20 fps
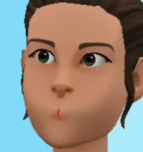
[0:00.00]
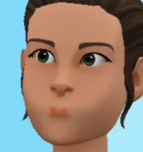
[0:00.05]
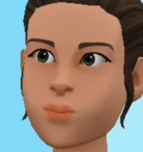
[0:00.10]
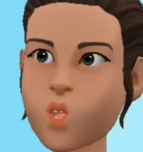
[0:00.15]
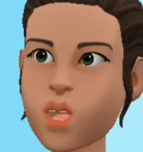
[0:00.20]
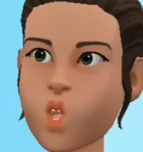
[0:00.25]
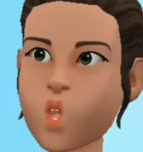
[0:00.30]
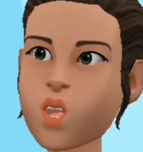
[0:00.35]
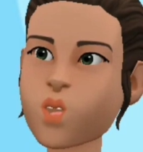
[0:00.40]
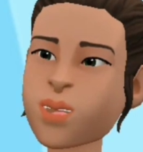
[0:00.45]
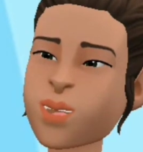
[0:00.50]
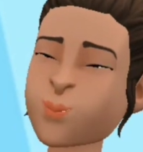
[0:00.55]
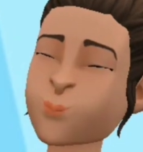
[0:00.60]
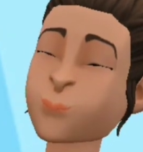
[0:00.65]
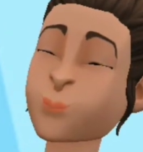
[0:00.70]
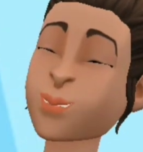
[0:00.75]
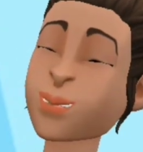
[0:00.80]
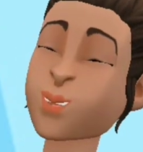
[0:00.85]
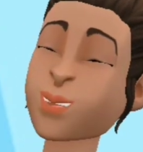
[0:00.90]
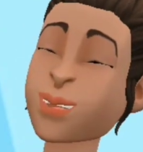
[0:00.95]
Oh, I am
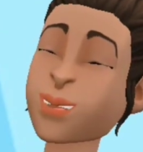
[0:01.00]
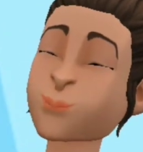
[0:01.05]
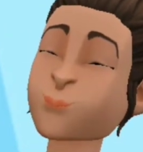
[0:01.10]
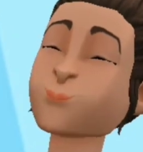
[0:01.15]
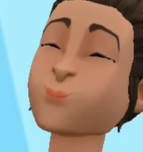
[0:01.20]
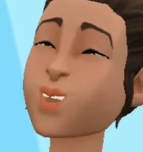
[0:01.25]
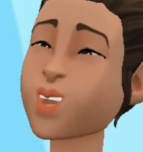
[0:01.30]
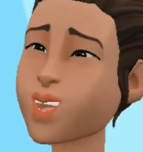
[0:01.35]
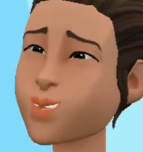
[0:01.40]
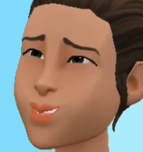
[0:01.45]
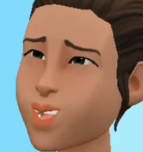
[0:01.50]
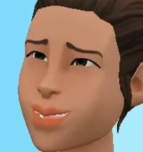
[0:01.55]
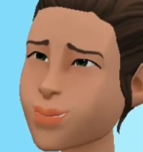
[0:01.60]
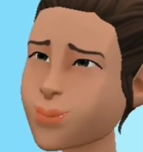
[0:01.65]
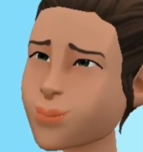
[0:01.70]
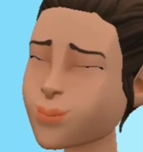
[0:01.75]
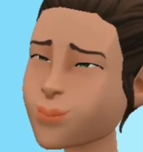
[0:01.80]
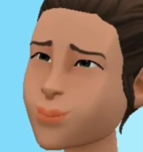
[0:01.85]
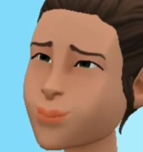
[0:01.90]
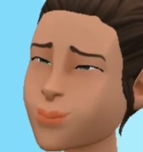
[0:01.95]
happy to hear
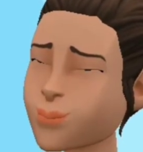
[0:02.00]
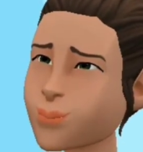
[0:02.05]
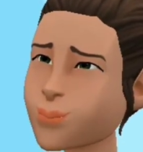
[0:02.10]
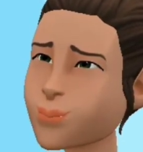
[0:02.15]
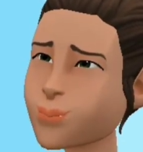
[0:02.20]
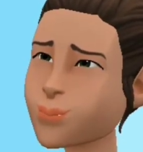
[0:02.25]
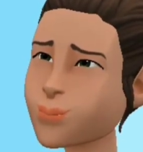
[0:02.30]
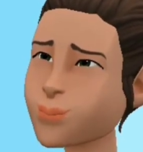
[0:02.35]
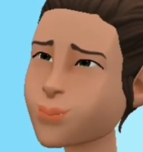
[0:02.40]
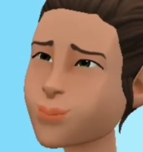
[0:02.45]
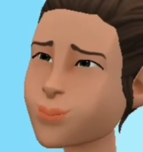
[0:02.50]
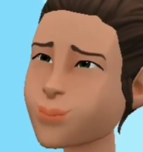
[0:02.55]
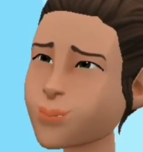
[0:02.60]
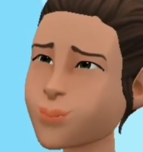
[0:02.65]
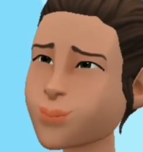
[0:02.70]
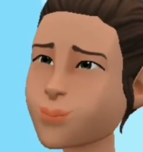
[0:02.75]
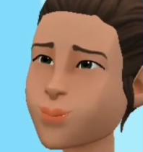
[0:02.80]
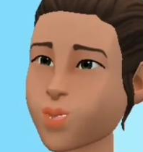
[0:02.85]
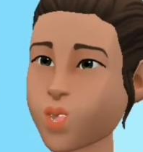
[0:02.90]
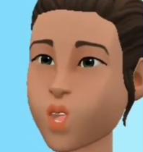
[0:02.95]
that.
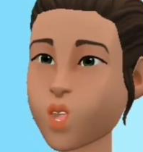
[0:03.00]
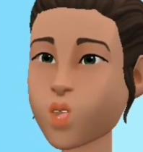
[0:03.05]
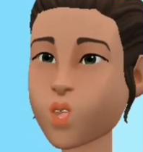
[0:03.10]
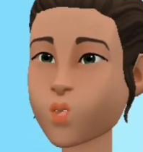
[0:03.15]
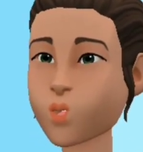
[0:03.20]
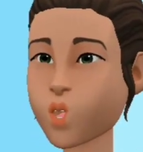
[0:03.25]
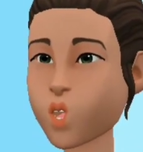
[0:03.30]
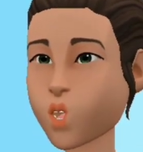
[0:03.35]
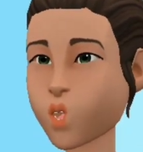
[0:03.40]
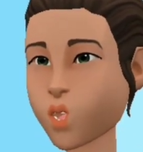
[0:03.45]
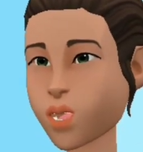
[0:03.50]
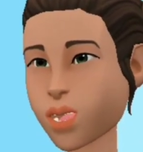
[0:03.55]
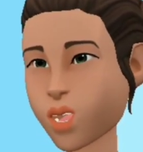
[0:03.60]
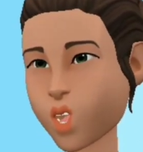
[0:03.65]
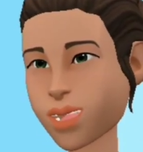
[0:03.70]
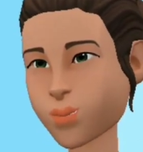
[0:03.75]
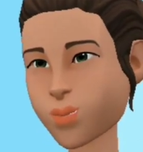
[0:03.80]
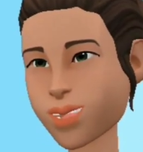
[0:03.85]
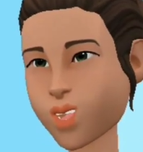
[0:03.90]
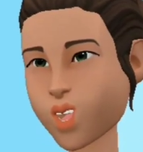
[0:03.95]
Well, Mr.
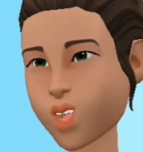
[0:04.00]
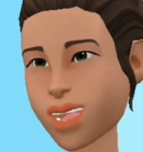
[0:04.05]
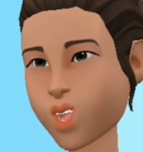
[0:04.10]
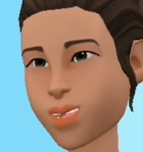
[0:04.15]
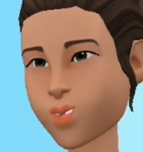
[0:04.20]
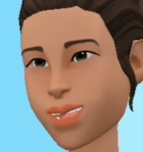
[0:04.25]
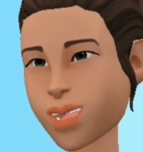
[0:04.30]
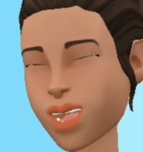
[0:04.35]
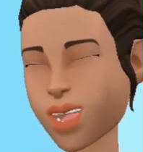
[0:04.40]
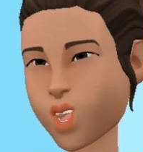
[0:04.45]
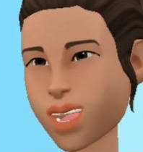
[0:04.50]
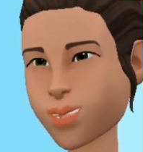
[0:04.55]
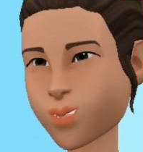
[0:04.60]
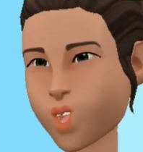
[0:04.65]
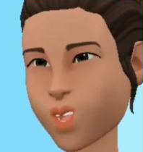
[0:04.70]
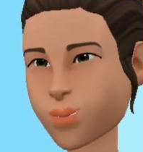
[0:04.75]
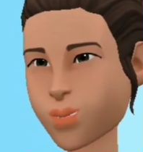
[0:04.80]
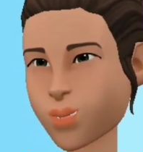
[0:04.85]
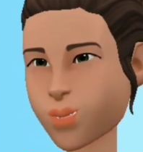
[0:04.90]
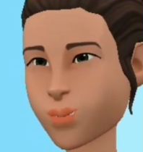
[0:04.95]
Alex, I would like to
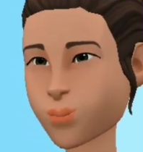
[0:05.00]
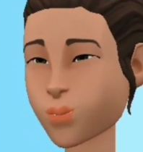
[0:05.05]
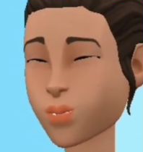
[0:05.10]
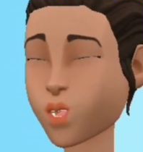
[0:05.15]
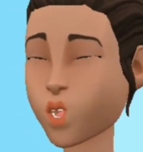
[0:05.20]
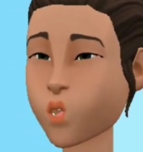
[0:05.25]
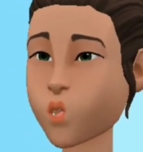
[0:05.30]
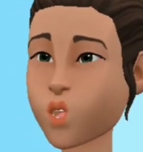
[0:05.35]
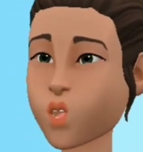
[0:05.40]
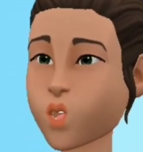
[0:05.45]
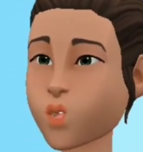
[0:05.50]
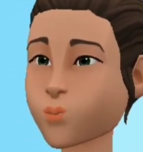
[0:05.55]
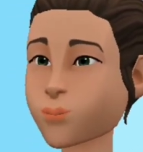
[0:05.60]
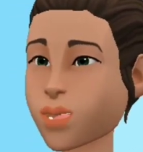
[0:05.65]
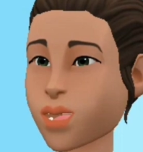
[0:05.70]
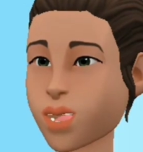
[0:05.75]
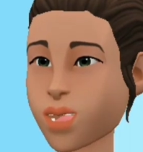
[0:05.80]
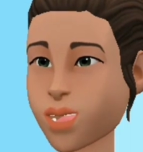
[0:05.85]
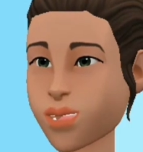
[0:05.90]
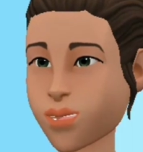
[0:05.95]
ask some queries
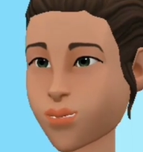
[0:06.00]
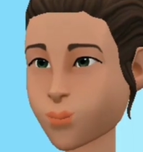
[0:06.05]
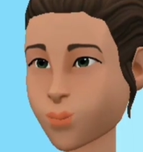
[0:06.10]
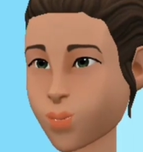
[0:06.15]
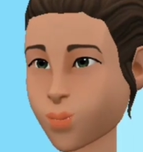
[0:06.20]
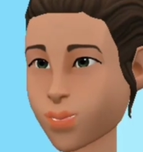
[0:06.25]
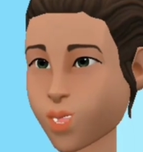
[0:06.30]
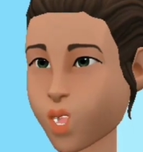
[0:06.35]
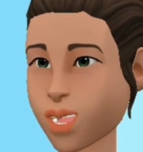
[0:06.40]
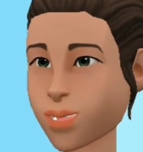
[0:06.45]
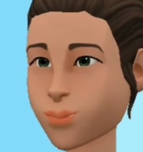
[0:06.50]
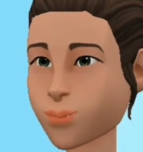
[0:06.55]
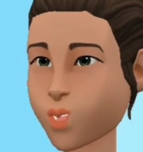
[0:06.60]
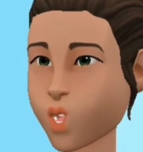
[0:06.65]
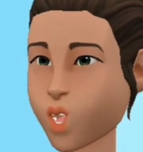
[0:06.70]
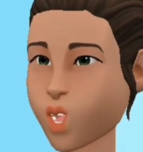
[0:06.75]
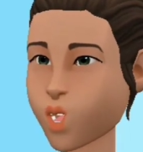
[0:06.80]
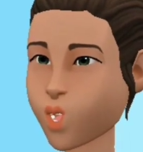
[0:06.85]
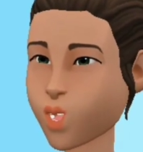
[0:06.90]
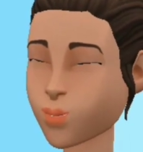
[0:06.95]
regarding the seizure you
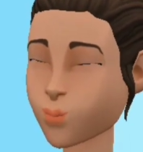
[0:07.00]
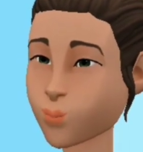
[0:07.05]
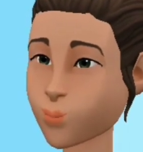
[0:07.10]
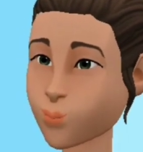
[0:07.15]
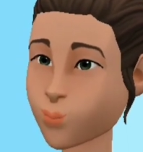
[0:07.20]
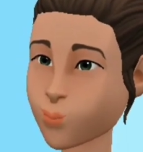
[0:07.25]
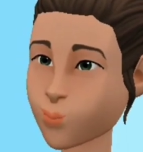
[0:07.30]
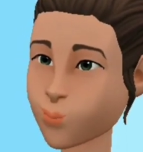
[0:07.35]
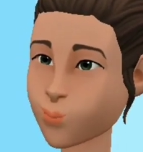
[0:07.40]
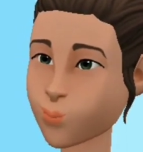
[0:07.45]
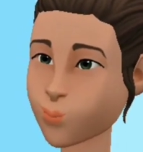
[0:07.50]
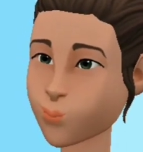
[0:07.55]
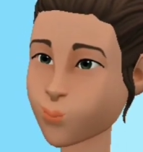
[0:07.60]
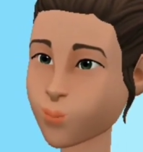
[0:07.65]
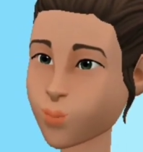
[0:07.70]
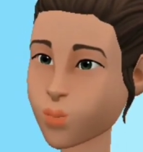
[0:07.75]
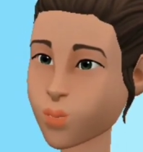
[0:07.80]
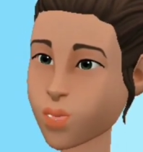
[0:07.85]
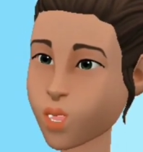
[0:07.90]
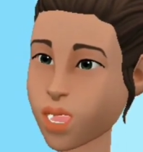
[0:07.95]
had.
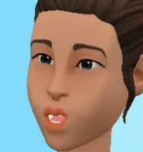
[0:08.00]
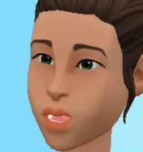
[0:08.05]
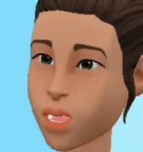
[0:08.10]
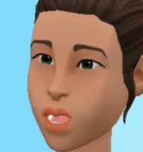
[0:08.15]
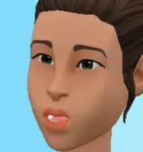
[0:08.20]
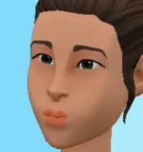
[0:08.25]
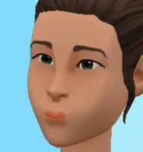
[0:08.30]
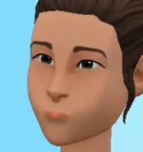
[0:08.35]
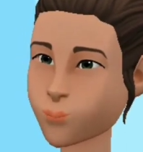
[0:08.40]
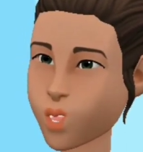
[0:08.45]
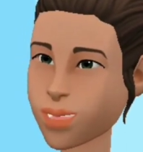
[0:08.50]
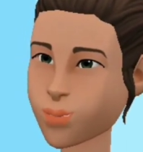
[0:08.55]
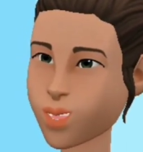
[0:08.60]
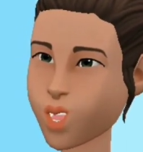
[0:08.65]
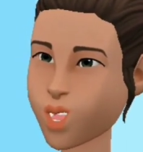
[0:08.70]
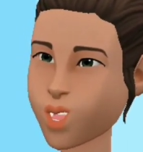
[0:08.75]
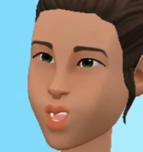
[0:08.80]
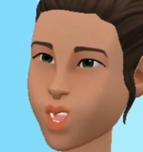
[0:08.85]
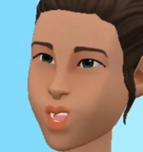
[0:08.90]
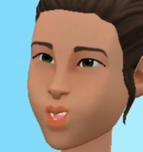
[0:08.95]
Is that okay
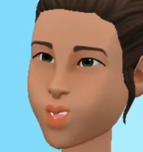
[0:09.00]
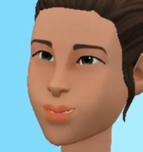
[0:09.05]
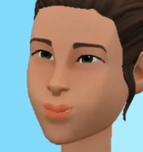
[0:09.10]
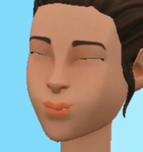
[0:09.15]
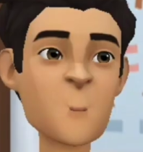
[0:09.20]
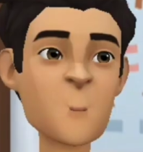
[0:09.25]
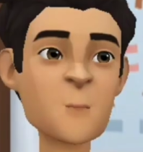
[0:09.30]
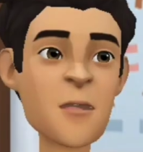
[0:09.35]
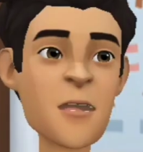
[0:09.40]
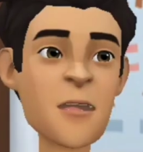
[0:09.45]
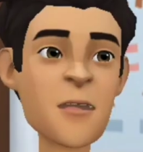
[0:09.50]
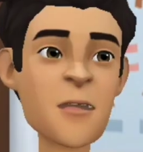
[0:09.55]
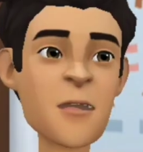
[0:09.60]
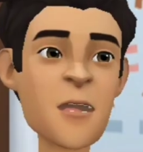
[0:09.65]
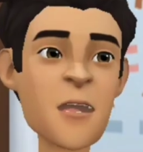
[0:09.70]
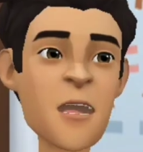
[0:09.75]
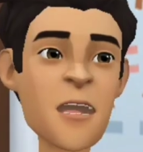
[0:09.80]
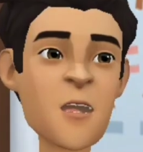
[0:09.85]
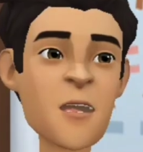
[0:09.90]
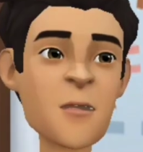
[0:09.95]
for you? Yes,
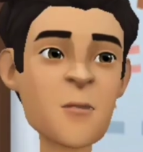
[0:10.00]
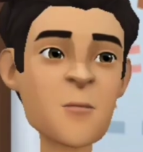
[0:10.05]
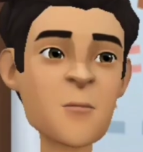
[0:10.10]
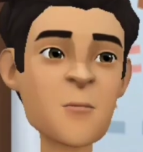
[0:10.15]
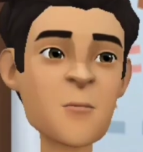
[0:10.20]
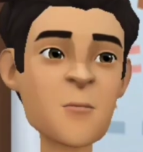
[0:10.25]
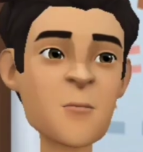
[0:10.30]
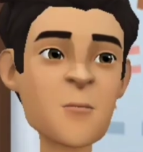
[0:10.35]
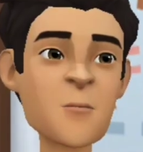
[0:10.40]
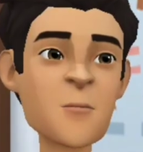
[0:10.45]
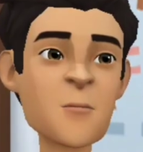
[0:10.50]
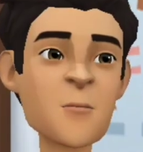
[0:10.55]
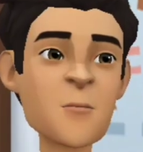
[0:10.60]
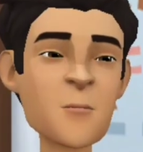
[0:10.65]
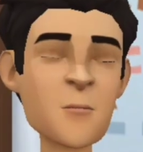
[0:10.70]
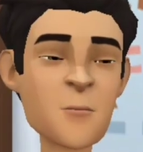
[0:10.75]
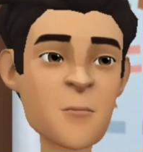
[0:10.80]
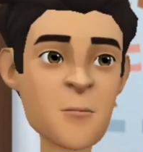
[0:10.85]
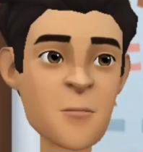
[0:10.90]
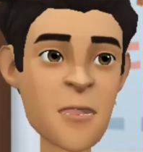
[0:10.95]
sister.
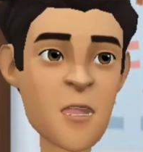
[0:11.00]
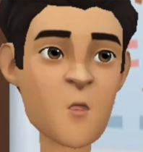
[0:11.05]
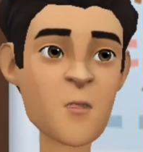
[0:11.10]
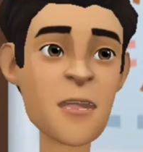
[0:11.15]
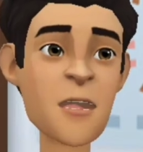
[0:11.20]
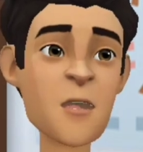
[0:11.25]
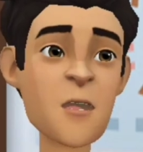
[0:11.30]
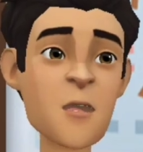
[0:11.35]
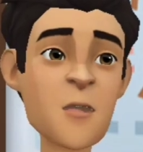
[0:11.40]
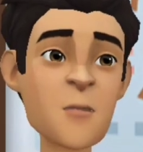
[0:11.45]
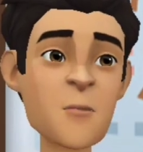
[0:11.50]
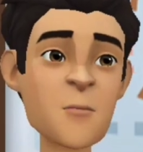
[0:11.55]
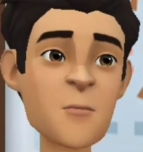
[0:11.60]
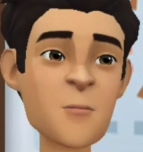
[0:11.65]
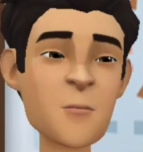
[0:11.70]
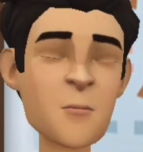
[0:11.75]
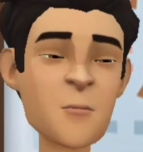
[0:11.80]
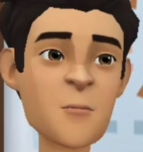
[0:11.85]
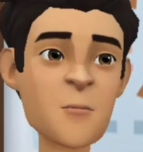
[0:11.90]
You may ask.